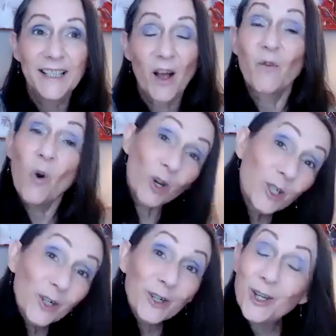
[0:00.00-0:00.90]
Of
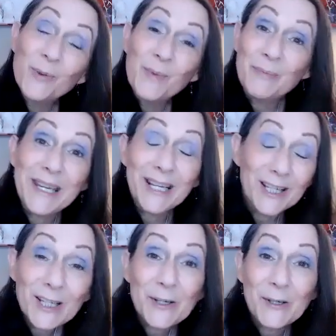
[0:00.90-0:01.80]
course, you're a human being
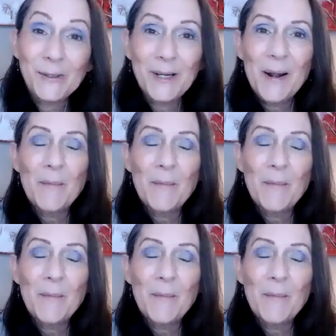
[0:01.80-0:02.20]
too,